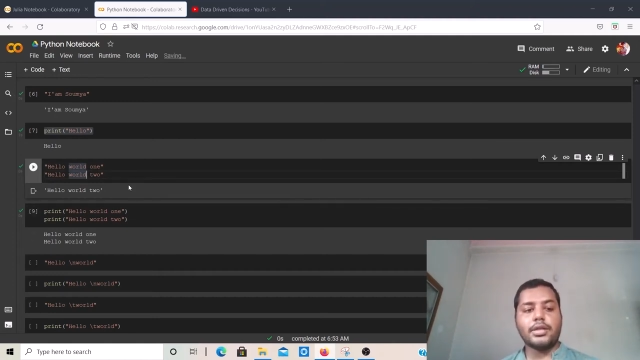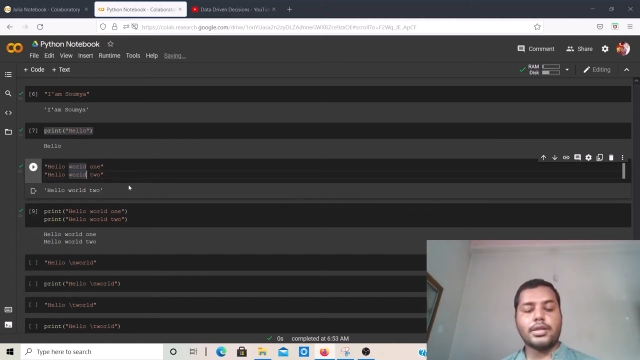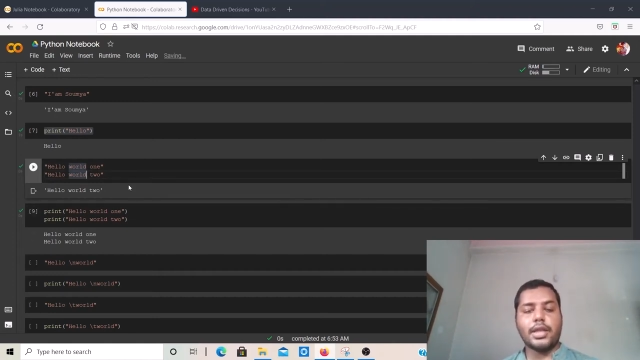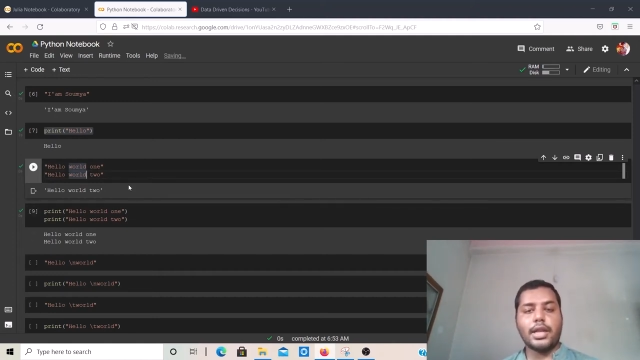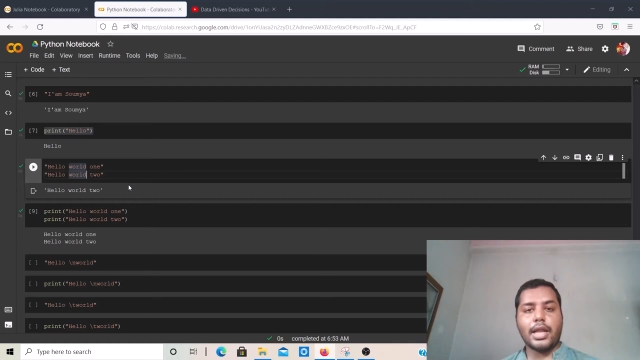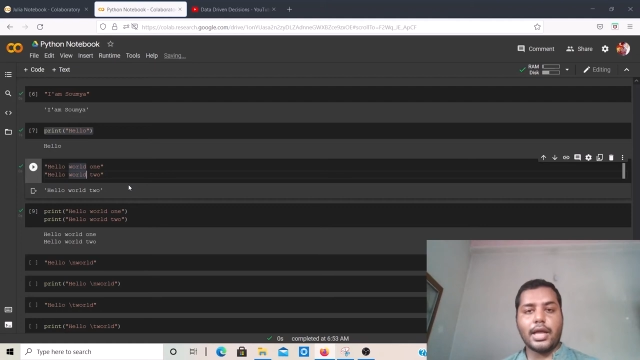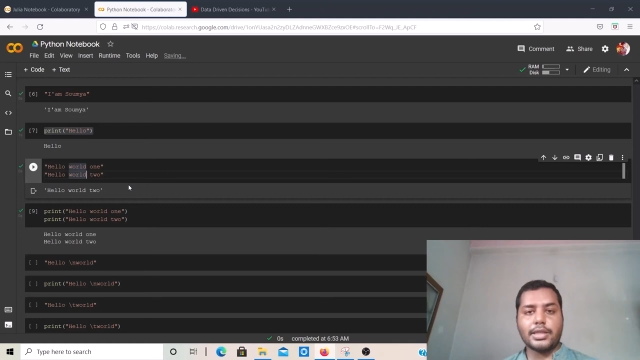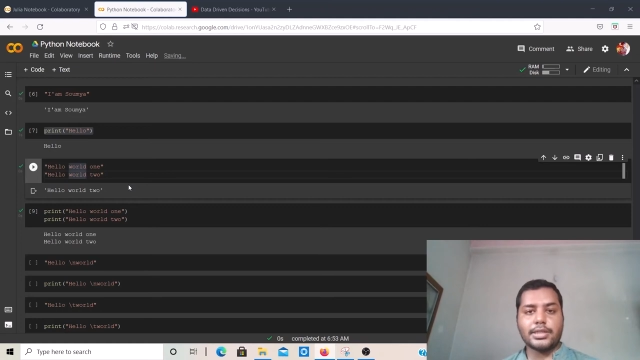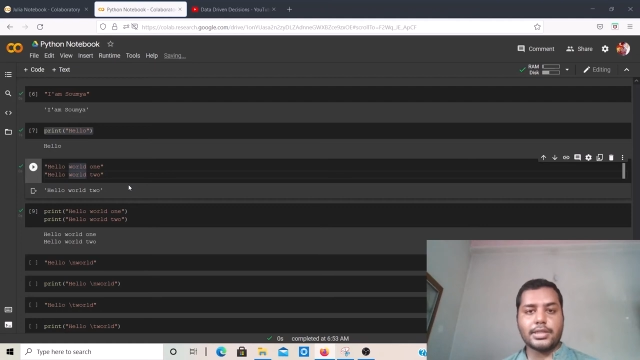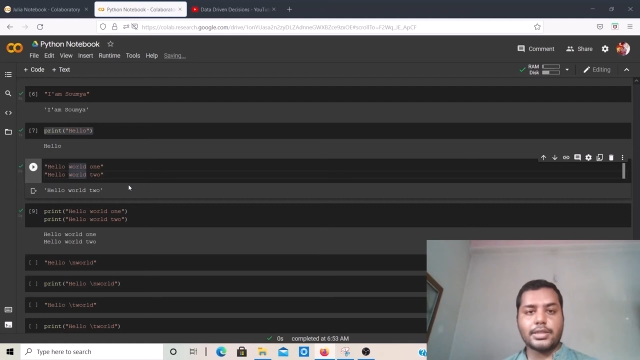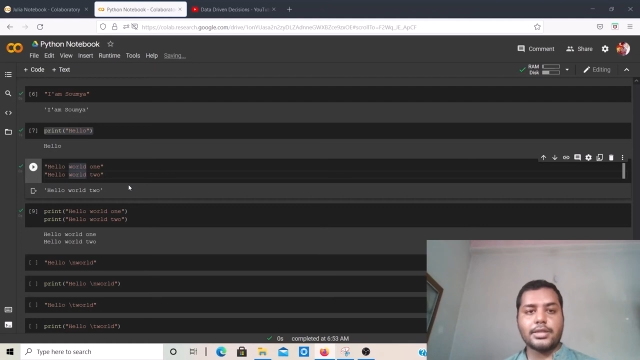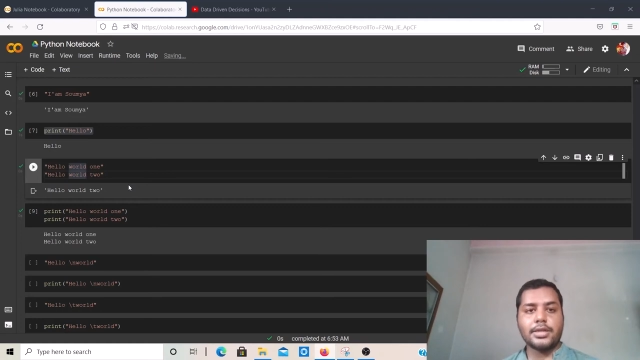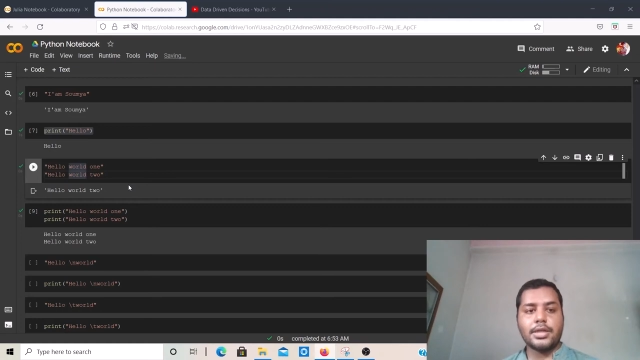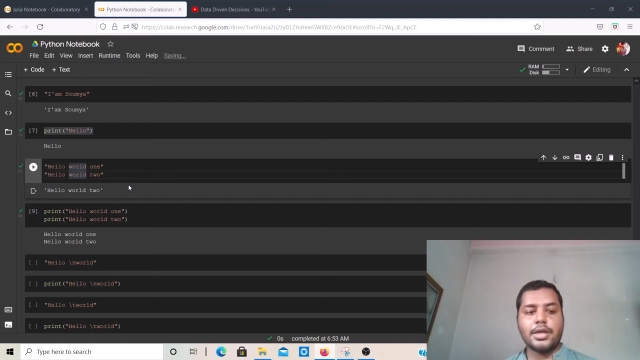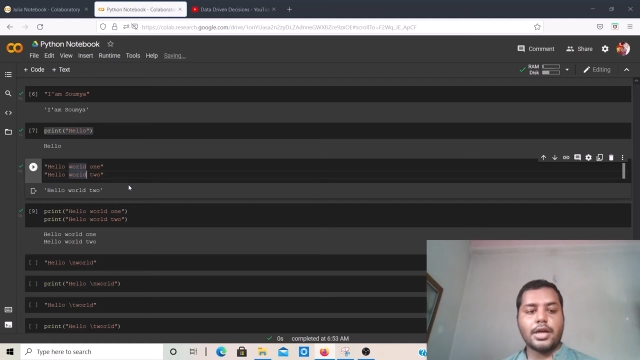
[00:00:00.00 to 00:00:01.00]
the last
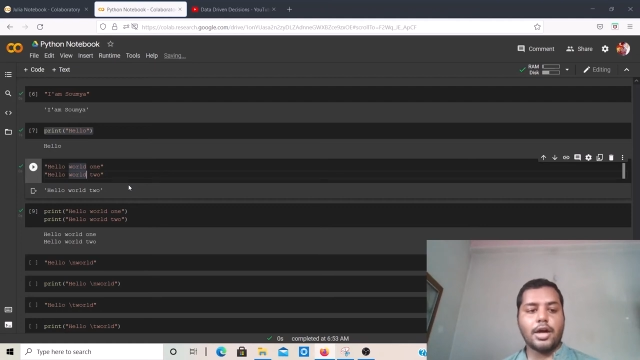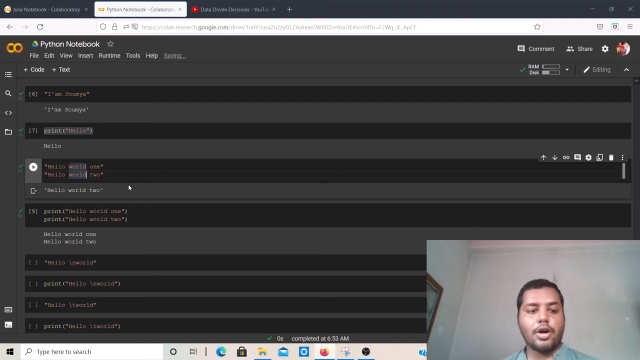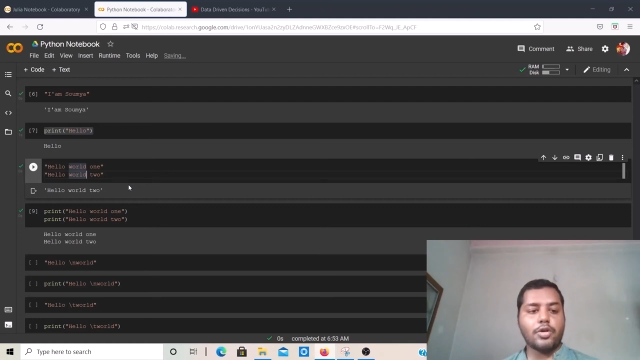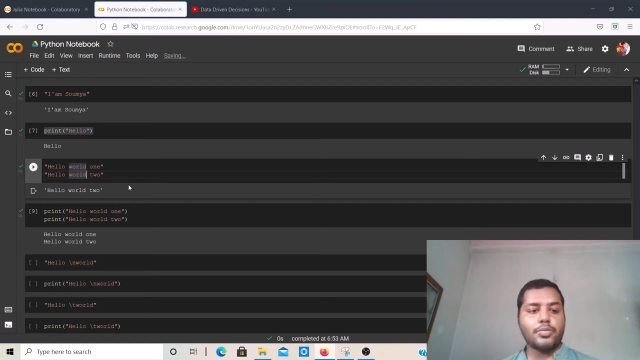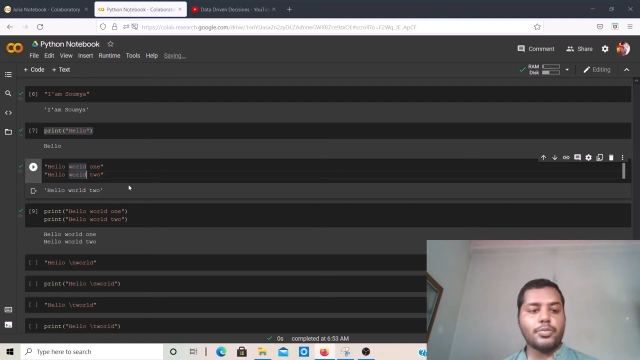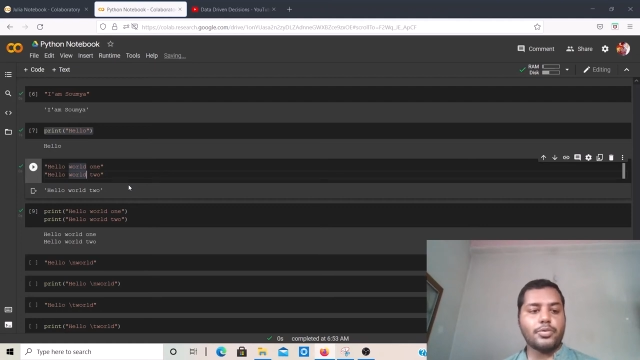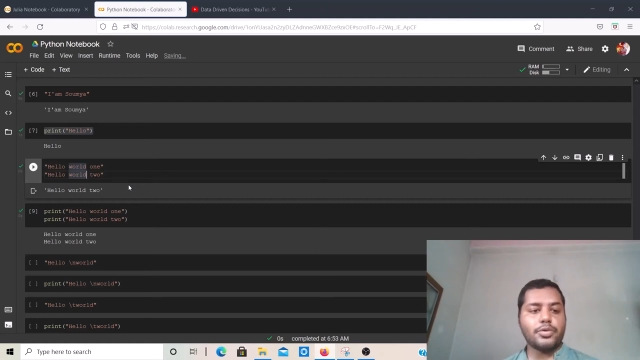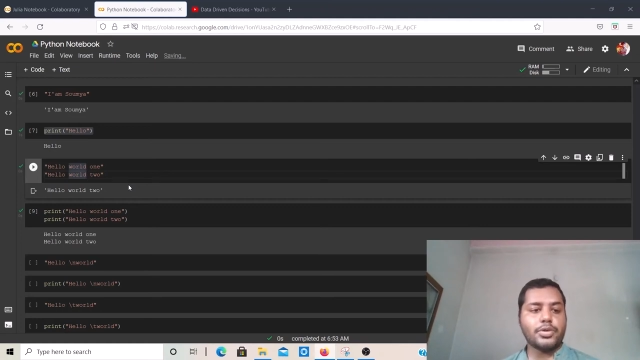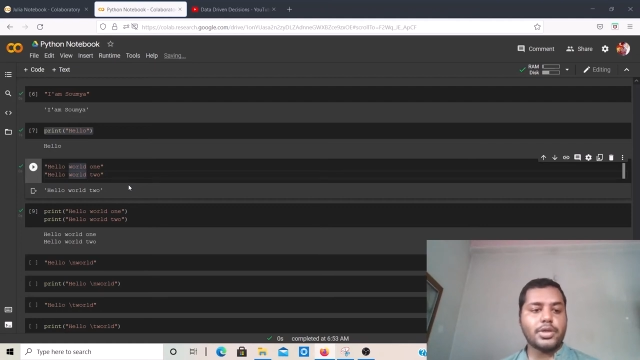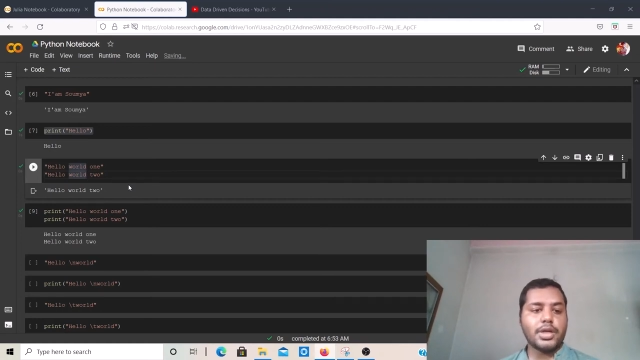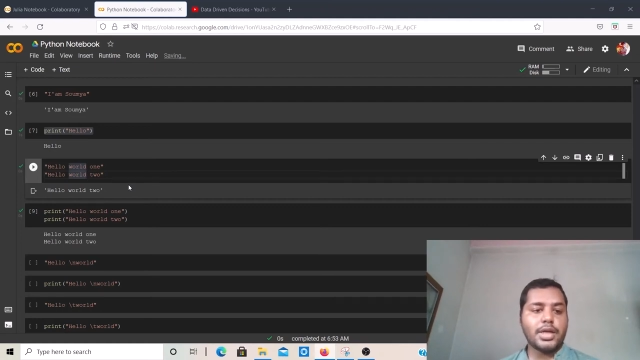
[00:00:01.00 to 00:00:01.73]
output.